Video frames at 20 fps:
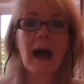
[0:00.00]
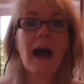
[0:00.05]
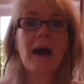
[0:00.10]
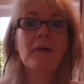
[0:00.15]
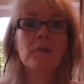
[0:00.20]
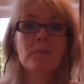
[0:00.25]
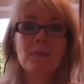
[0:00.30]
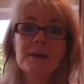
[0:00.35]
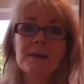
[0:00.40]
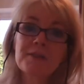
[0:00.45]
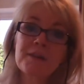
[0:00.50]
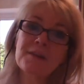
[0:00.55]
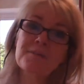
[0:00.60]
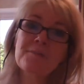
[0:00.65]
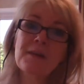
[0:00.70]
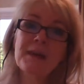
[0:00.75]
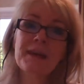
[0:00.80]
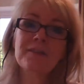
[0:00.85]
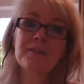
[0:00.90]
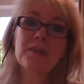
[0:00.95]
as my son
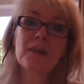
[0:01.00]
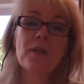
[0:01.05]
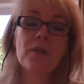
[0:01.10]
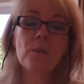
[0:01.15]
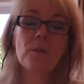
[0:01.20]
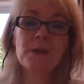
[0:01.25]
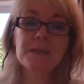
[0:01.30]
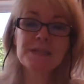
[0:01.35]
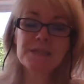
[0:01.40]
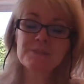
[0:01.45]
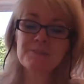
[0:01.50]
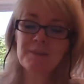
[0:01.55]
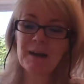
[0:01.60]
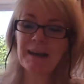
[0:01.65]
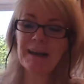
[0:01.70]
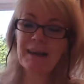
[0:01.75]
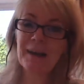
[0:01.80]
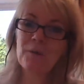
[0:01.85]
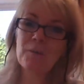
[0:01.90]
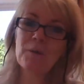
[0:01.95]
makes another one,
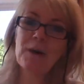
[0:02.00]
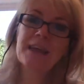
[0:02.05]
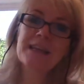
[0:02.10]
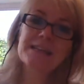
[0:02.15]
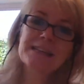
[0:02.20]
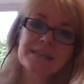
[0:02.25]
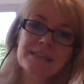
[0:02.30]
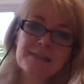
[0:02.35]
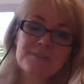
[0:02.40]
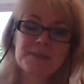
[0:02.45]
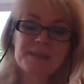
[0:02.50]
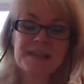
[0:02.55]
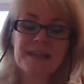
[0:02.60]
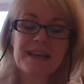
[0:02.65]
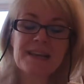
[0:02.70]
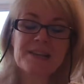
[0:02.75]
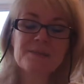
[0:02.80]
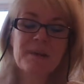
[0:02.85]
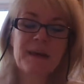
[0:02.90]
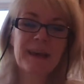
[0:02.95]
smiling away, slips the
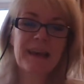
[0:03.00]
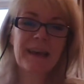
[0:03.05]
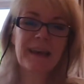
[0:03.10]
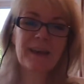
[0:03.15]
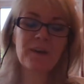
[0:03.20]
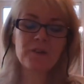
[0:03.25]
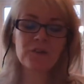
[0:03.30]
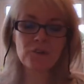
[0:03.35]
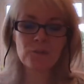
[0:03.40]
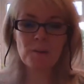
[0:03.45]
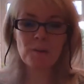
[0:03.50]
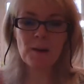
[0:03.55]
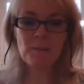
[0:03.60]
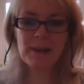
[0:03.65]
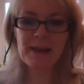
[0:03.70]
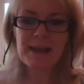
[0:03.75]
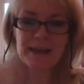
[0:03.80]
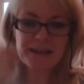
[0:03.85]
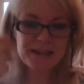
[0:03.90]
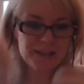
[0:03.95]
next pancake onto my
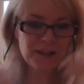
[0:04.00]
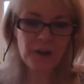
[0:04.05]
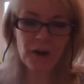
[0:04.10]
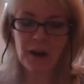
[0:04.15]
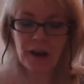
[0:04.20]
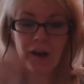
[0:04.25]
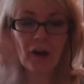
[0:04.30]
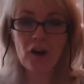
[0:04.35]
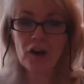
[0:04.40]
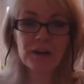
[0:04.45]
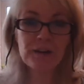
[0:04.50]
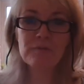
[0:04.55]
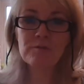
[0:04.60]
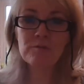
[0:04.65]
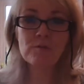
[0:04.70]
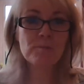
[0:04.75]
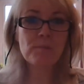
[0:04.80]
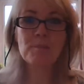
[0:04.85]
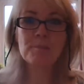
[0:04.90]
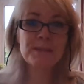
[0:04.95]
plate, and I can't
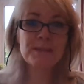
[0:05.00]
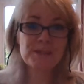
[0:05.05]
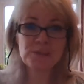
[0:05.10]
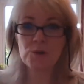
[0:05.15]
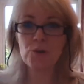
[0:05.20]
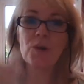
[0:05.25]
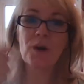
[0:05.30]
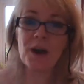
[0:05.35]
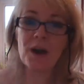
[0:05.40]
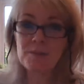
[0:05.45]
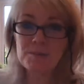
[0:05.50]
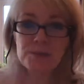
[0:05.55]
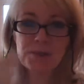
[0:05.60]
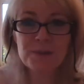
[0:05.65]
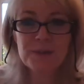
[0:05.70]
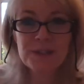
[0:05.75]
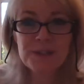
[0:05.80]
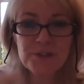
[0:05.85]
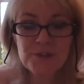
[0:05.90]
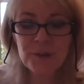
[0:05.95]
even properly talk. I'm
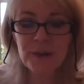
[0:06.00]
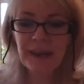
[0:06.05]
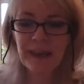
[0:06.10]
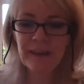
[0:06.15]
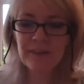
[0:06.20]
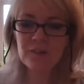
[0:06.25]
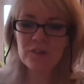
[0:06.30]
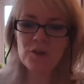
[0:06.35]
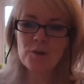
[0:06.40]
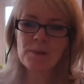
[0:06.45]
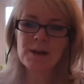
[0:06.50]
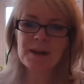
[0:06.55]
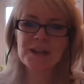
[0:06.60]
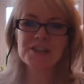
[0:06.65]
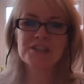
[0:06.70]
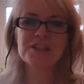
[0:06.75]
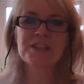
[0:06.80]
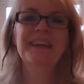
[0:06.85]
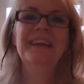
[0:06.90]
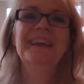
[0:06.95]
so enjoying it so
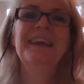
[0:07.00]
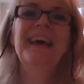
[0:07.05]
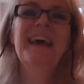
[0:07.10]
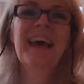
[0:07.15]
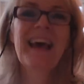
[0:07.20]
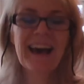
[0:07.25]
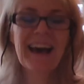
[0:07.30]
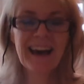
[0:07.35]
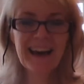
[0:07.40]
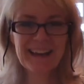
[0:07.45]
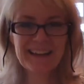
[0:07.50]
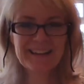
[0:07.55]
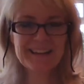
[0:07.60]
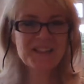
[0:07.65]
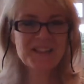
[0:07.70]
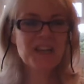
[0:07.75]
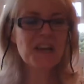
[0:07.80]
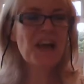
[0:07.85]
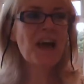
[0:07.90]
much. And